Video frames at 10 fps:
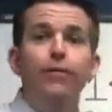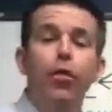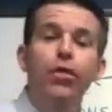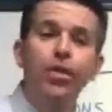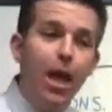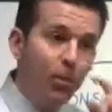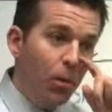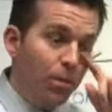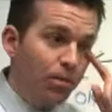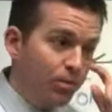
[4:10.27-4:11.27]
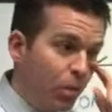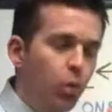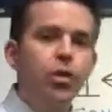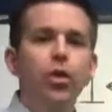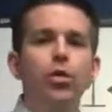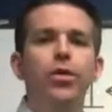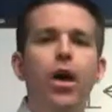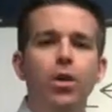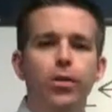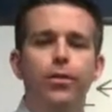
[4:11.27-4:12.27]
For example, when you go to a
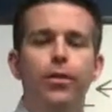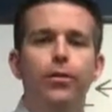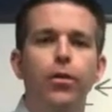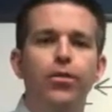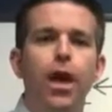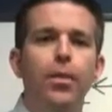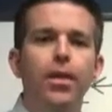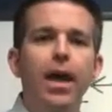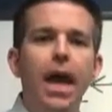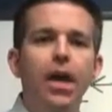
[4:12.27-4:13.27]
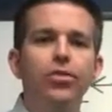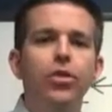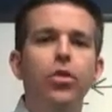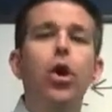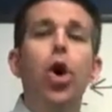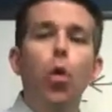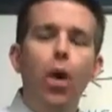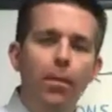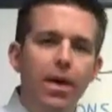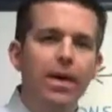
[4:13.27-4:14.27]
doctor for the first time and they ask you,
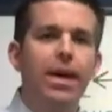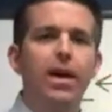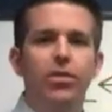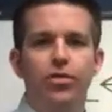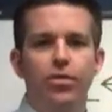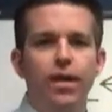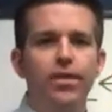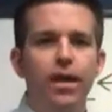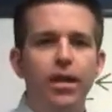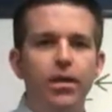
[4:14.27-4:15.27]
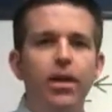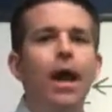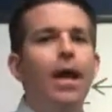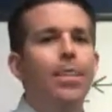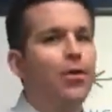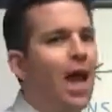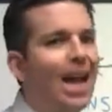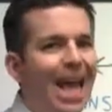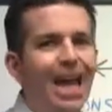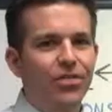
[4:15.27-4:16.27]
what medications are they taking? They're
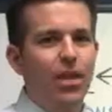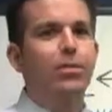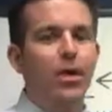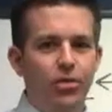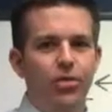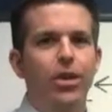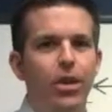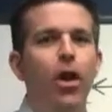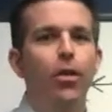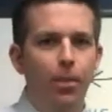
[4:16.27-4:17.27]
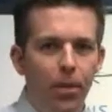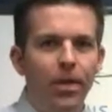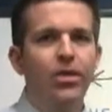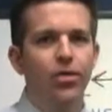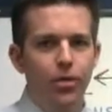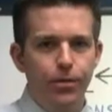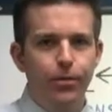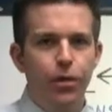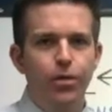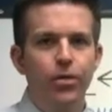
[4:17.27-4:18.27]
not asking because they're going to call the police on you,
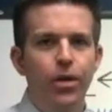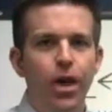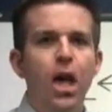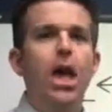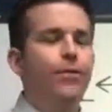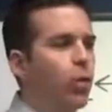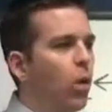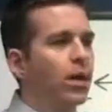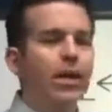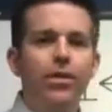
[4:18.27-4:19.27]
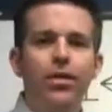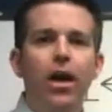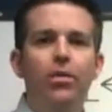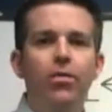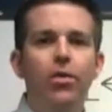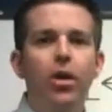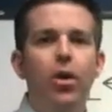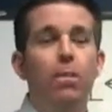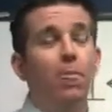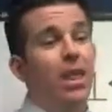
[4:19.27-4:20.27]
folks. If you walk into the doctor and
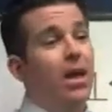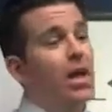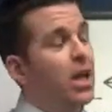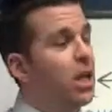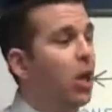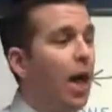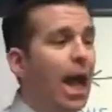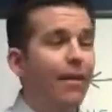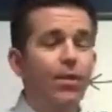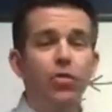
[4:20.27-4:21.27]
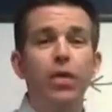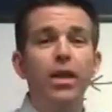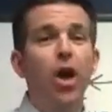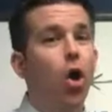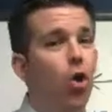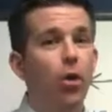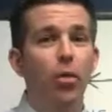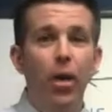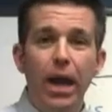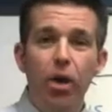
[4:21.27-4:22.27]
go, you know, I have this really
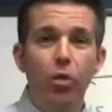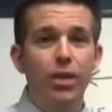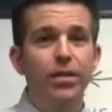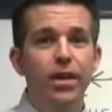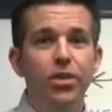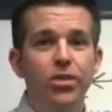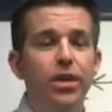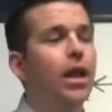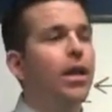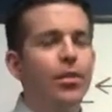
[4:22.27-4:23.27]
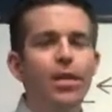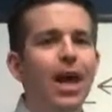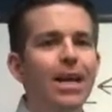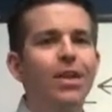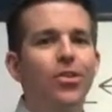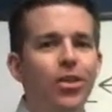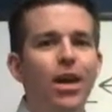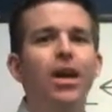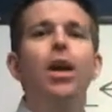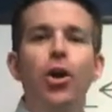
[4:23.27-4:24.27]
horrible heroin addiction, they're not going to
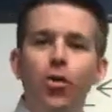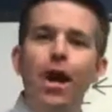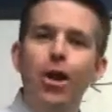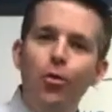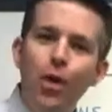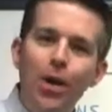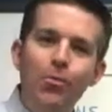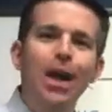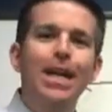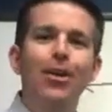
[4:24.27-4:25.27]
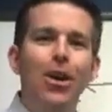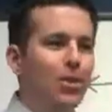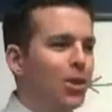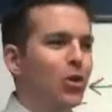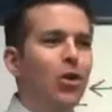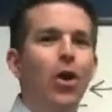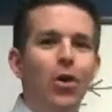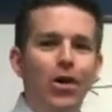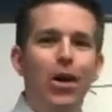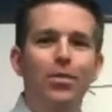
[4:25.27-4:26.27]
say, great, wait right here, I'm going to go
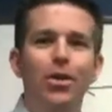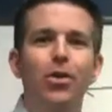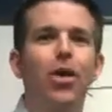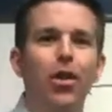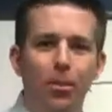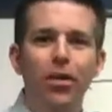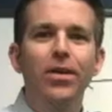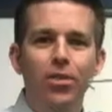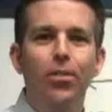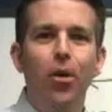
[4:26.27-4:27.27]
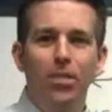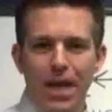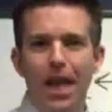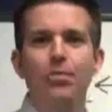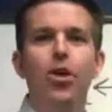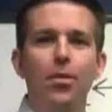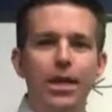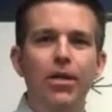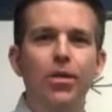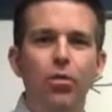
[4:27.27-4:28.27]
call the police department and have them come
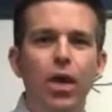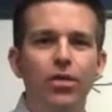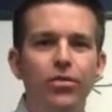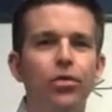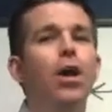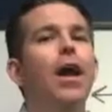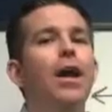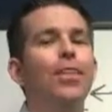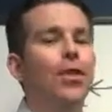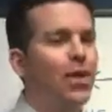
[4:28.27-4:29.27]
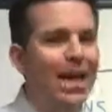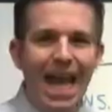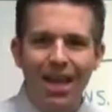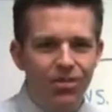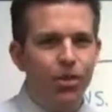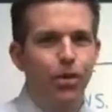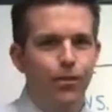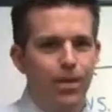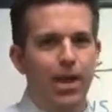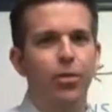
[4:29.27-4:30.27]
in here and arrest you. They're not asking
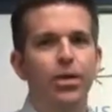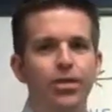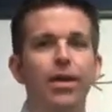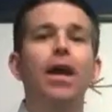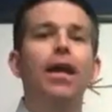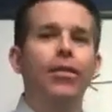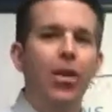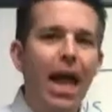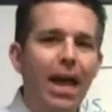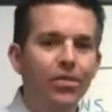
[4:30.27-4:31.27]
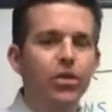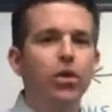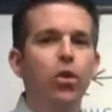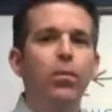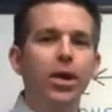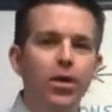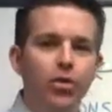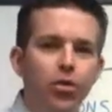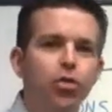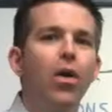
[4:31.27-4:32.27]
you for that reason. They're asking you
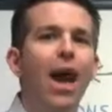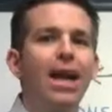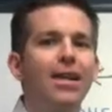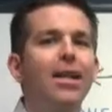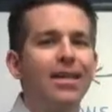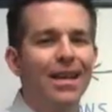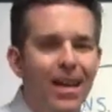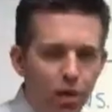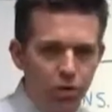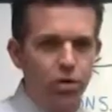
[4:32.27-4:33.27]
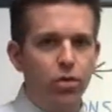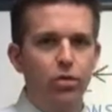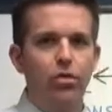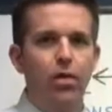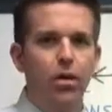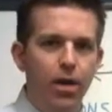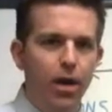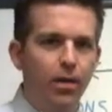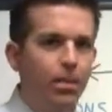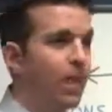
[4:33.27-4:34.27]
because they're trying not to kill you,
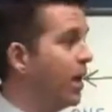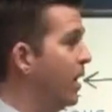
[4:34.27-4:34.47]
okay?